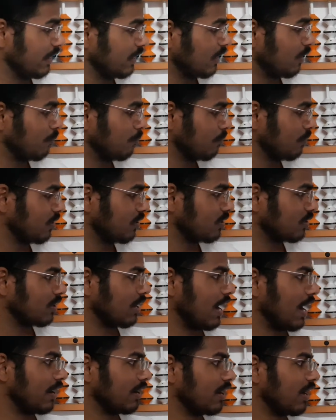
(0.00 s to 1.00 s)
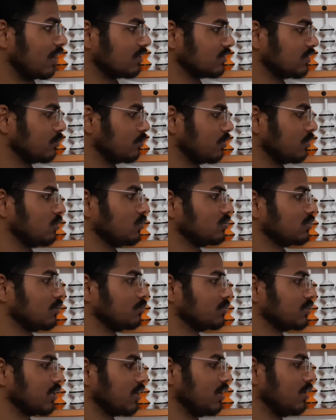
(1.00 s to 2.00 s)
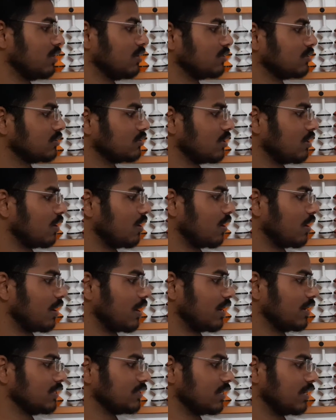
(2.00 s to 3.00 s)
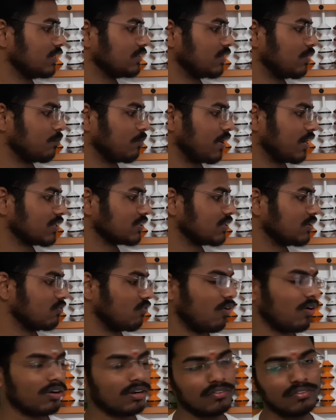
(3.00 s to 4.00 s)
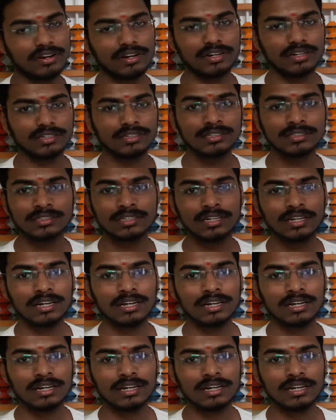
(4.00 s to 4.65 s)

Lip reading: number and ask them to do some skills or addition and subtraction, whatever it is.